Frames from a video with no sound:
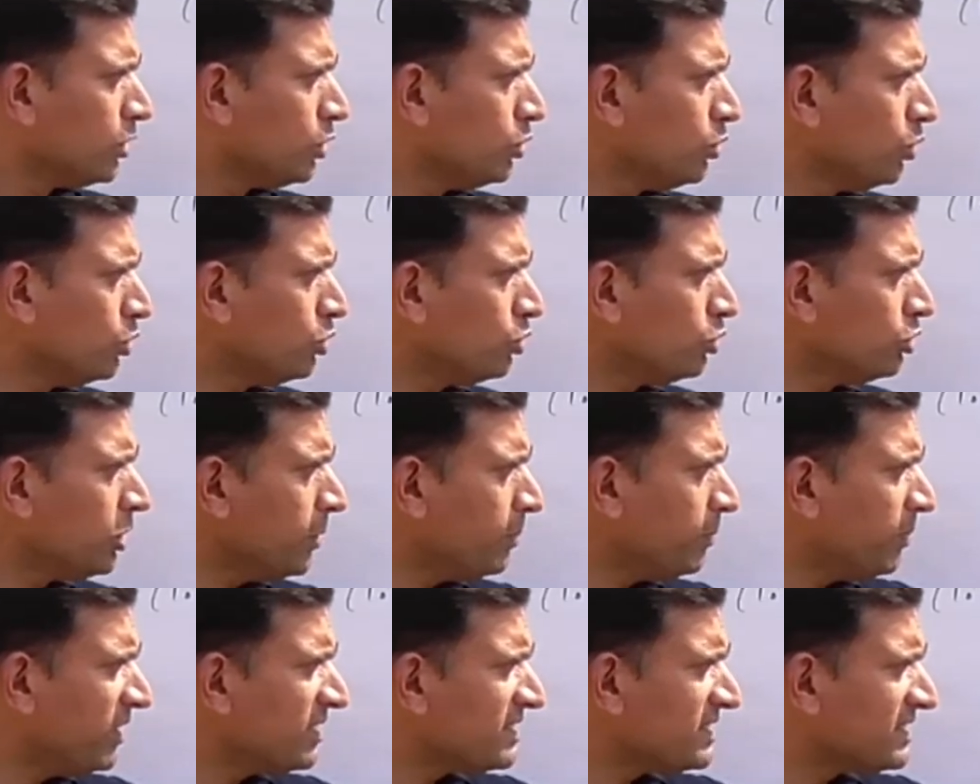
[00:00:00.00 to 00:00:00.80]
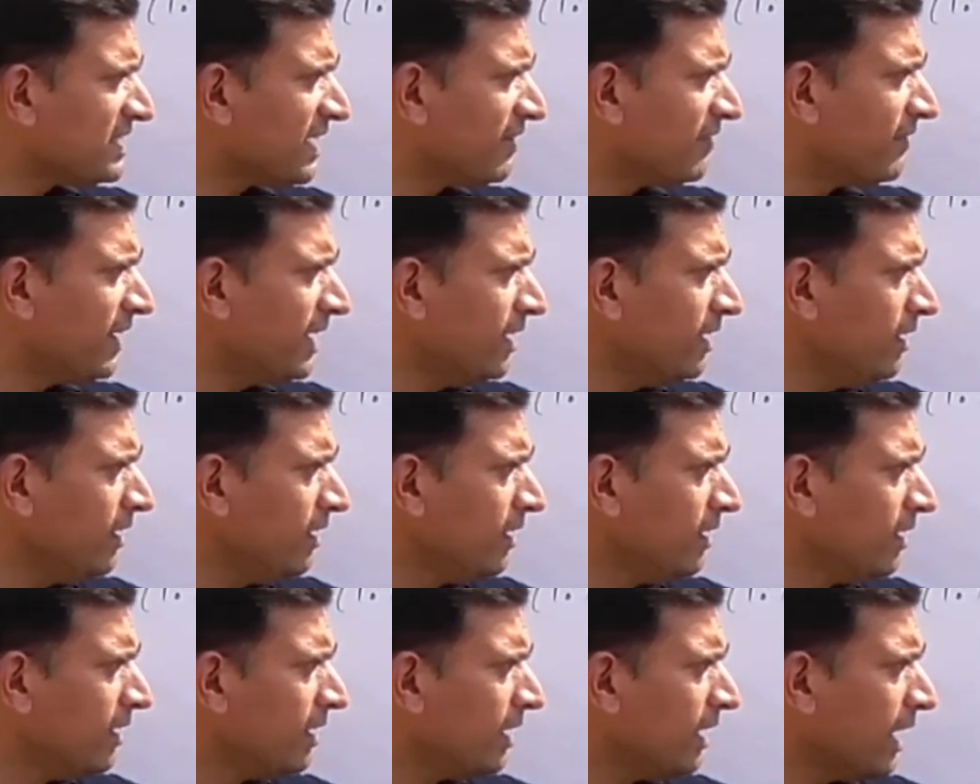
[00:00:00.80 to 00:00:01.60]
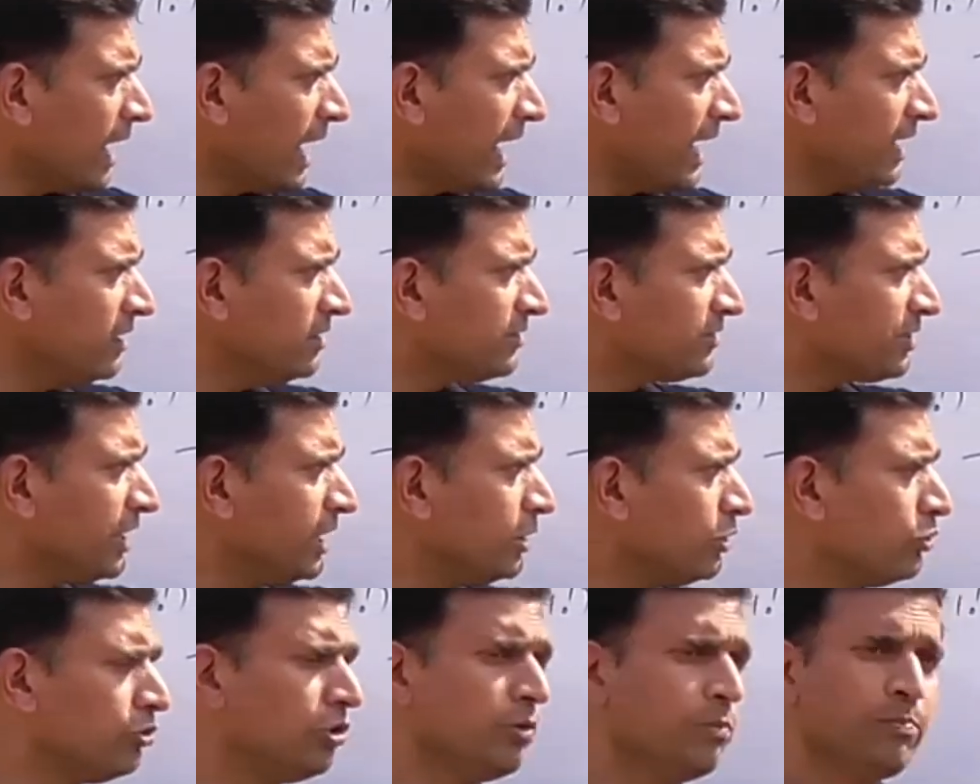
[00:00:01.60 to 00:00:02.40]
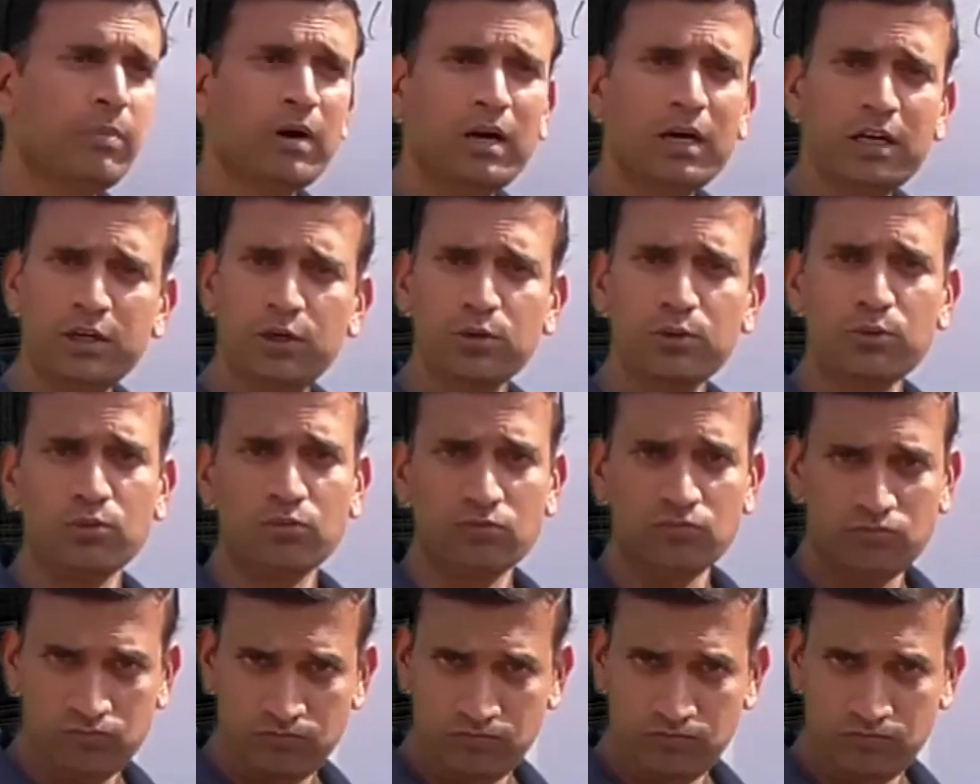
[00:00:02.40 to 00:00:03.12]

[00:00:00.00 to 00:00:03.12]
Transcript: 2 to the power 7 and 3 to the power 2.